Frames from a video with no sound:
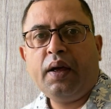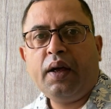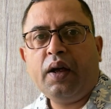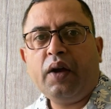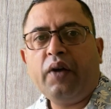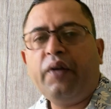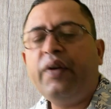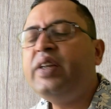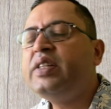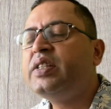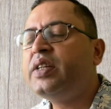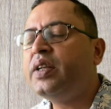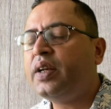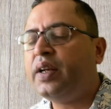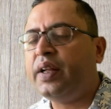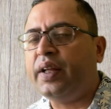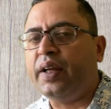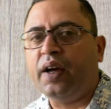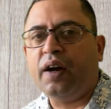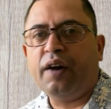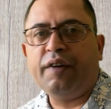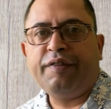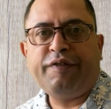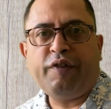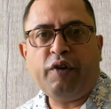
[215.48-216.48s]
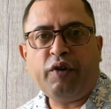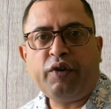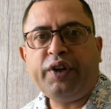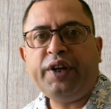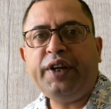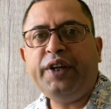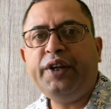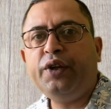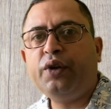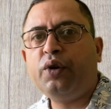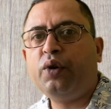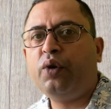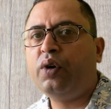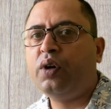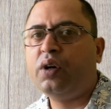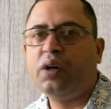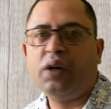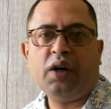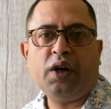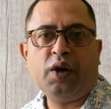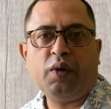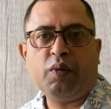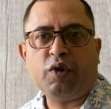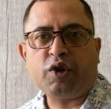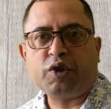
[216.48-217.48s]
Recently, a 14-year-old
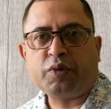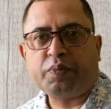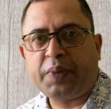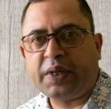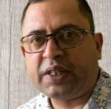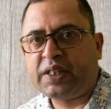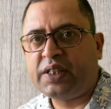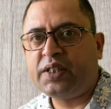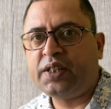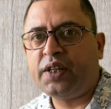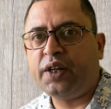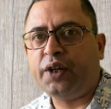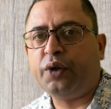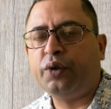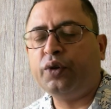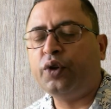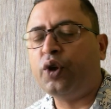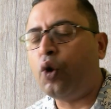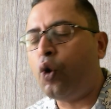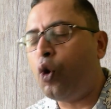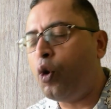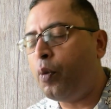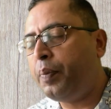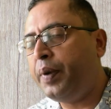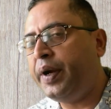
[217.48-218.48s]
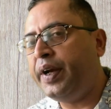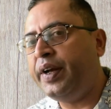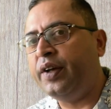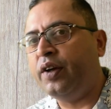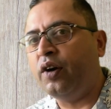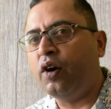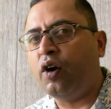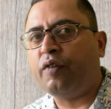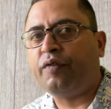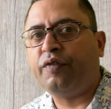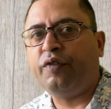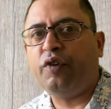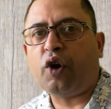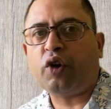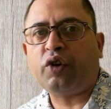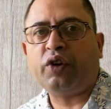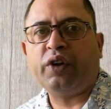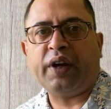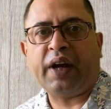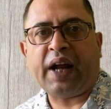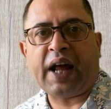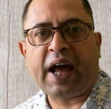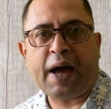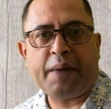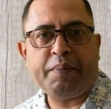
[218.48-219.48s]
girl was presented to the OPD of
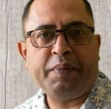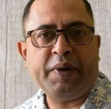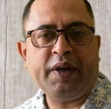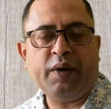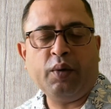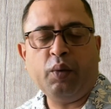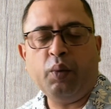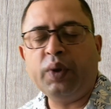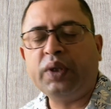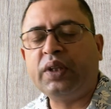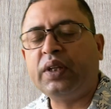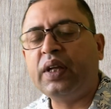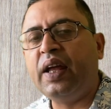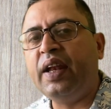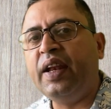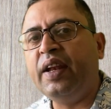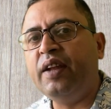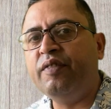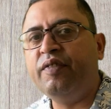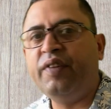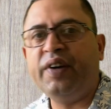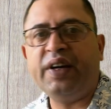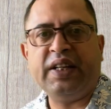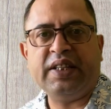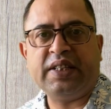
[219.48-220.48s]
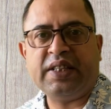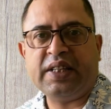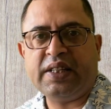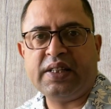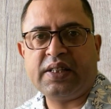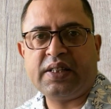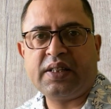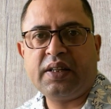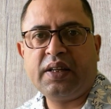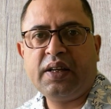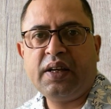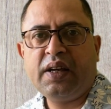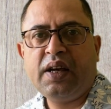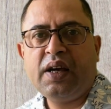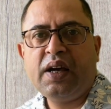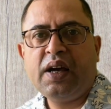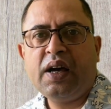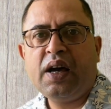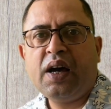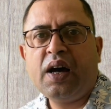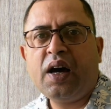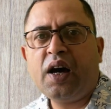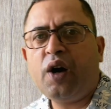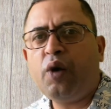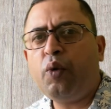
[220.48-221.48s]
Dr. Abby with liver disease.
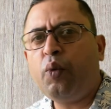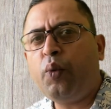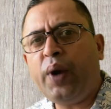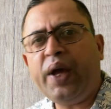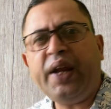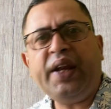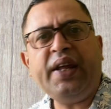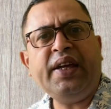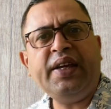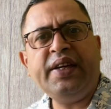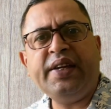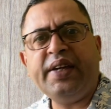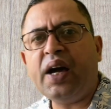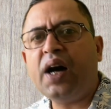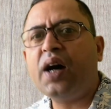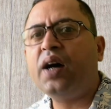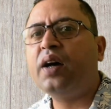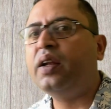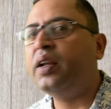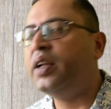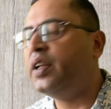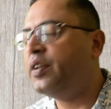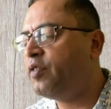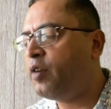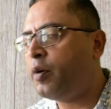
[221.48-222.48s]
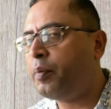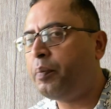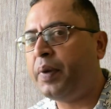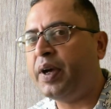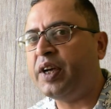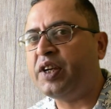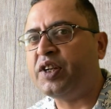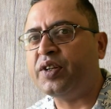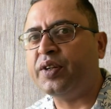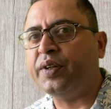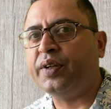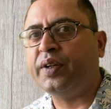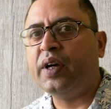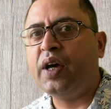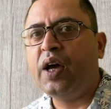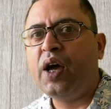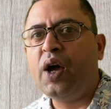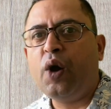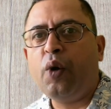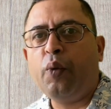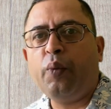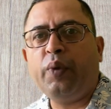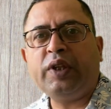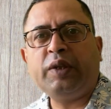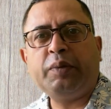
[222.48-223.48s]
A very young liver patient
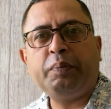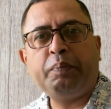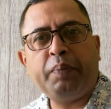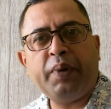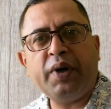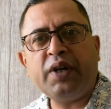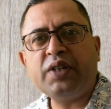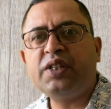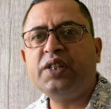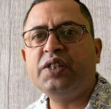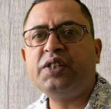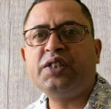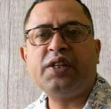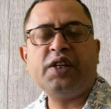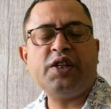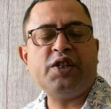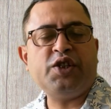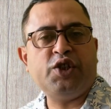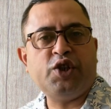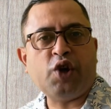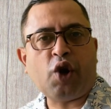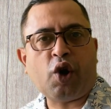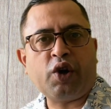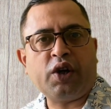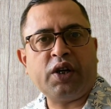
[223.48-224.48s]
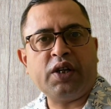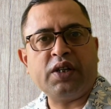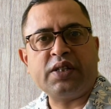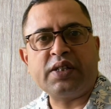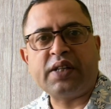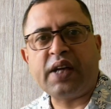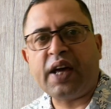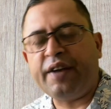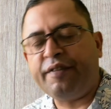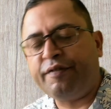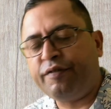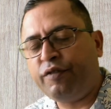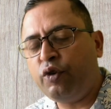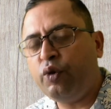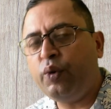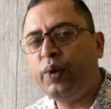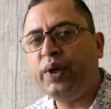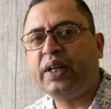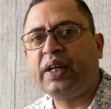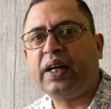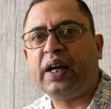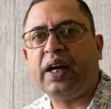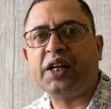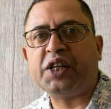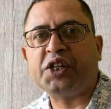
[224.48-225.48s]
with persistent jaundice and fluid
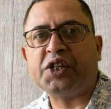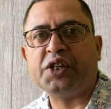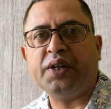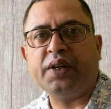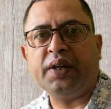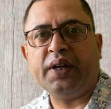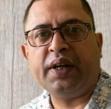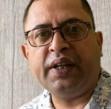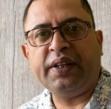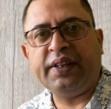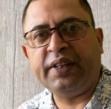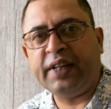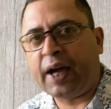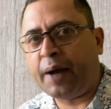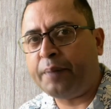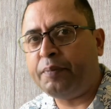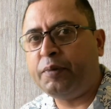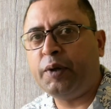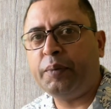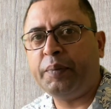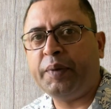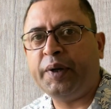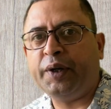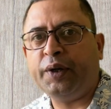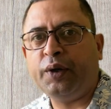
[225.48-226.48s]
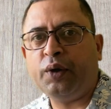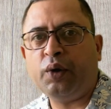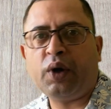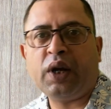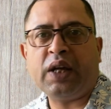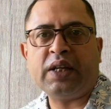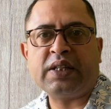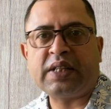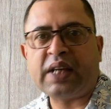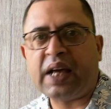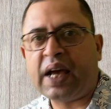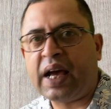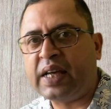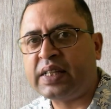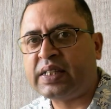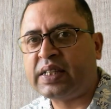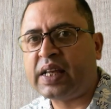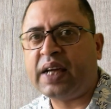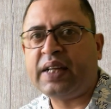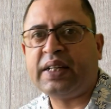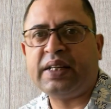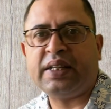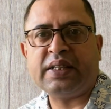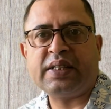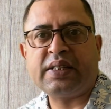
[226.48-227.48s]
collection in the abdomen known as
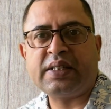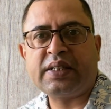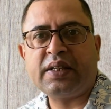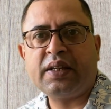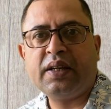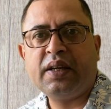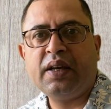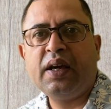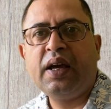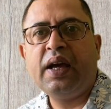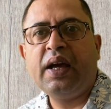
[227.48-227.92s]
ascites.